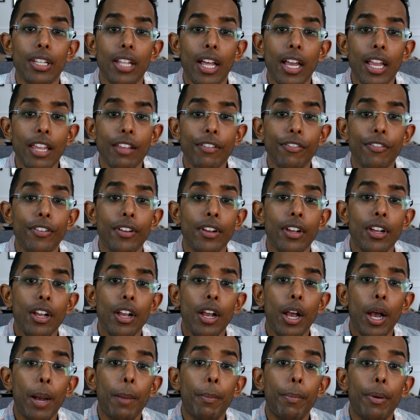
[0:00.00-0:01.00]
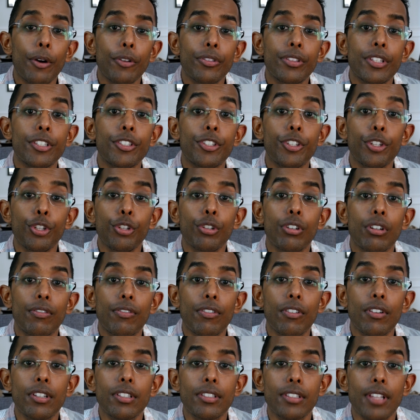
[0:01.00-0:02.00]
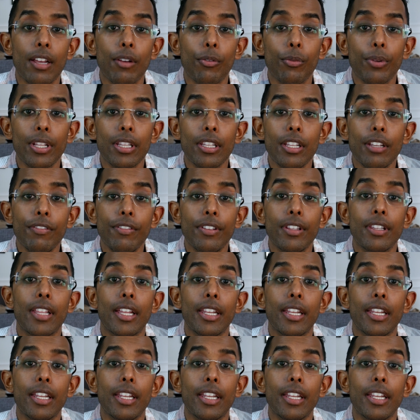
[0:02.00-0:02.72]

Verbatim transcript: life, about this universe that we live in,